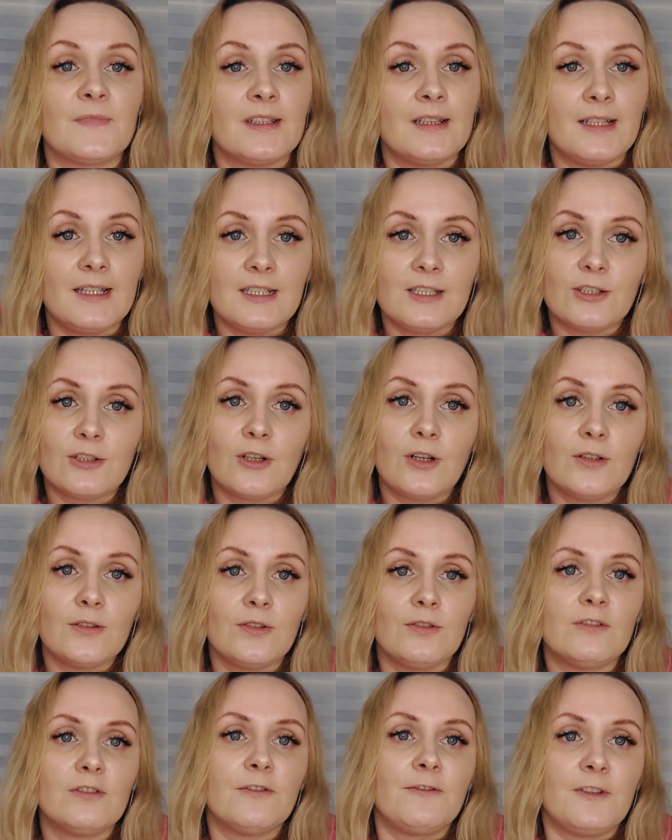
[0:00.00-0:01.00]
Later on
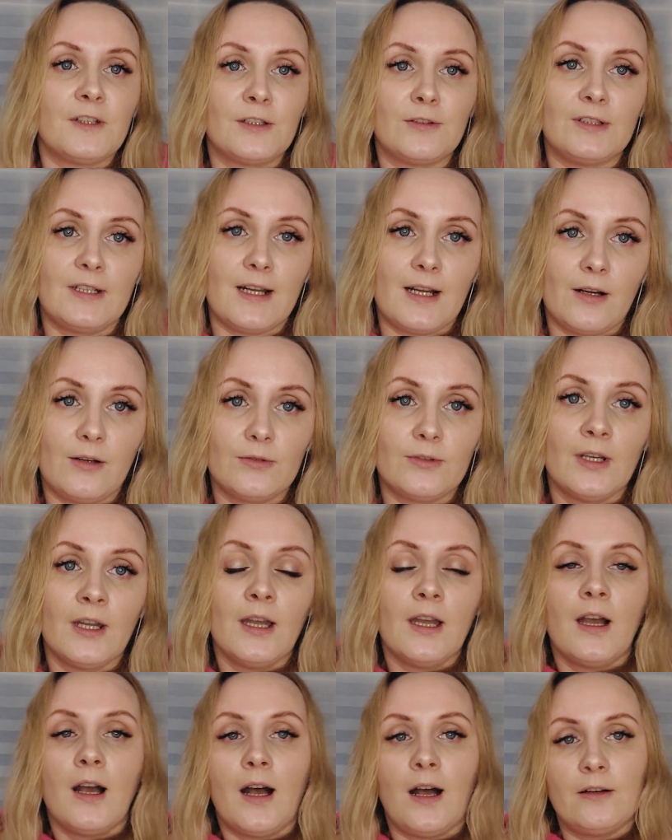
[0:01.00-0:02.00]
you will figure it out
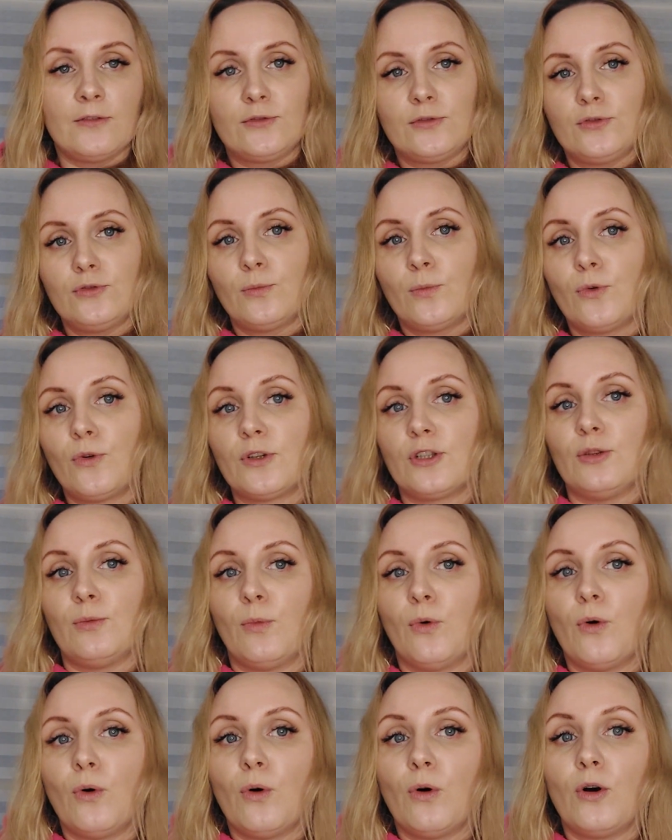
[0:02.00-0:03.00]
how to do more
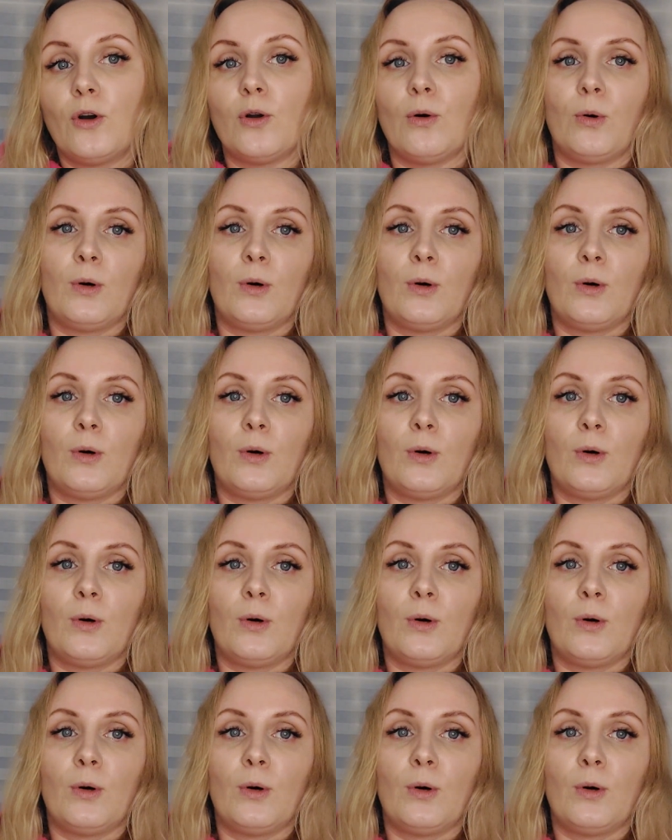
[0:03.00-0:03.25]
and more,